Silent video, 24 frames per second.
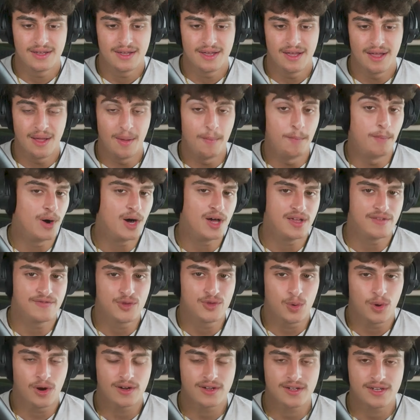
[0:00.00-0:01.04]
But if
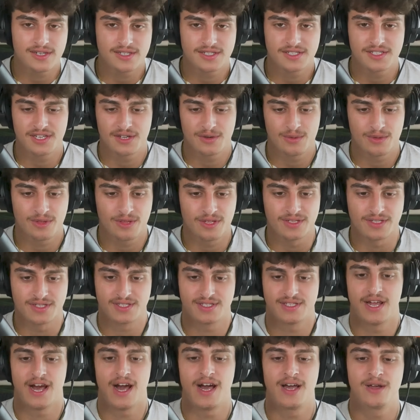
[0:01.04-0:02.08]
you are going to stick with this
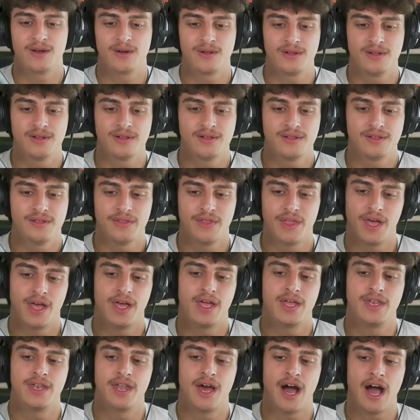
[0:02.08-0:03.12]
style,
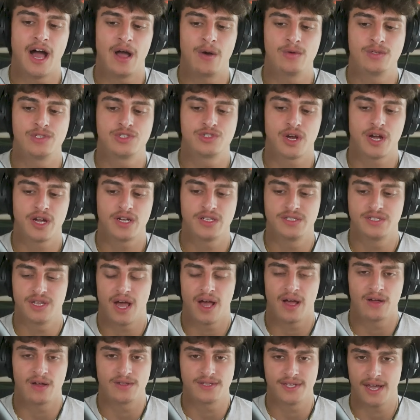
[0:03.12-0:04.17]
then I would try and
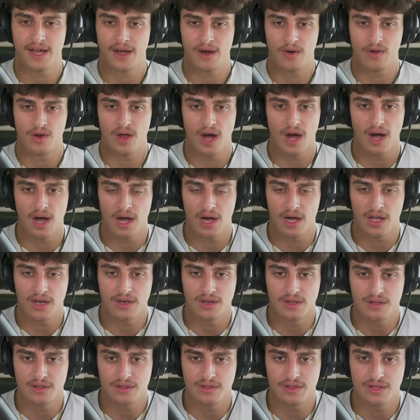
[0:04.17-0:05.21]
dial down
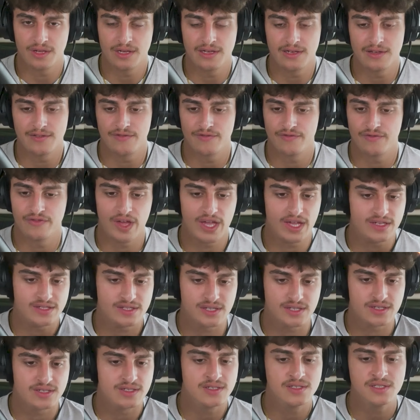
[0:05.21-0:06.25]
on the
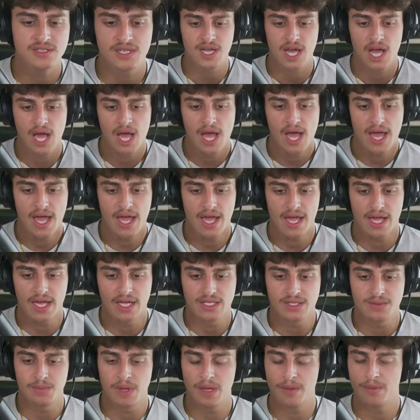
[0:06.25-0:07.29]
faces
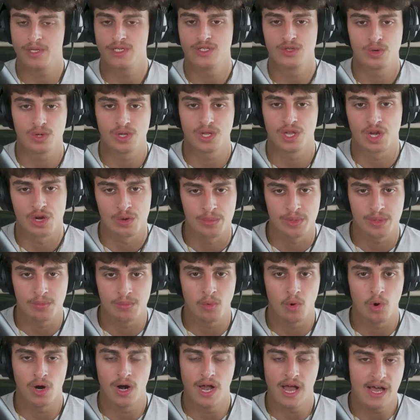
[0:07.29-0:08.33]
and maybe do a little bit
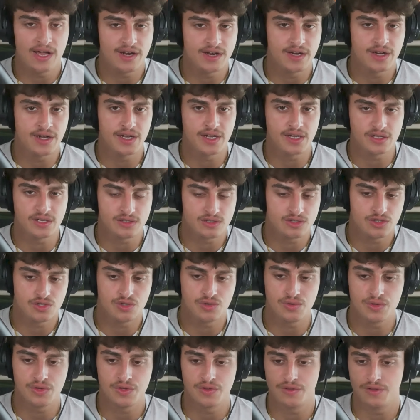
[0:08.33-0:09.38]
more editing
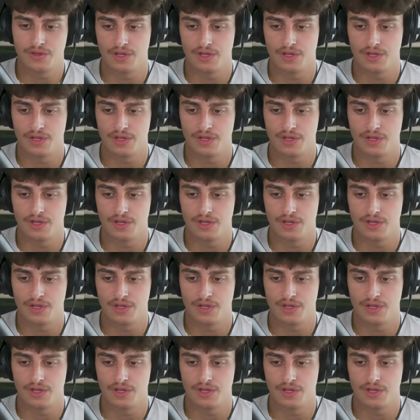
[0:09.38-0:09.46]
to the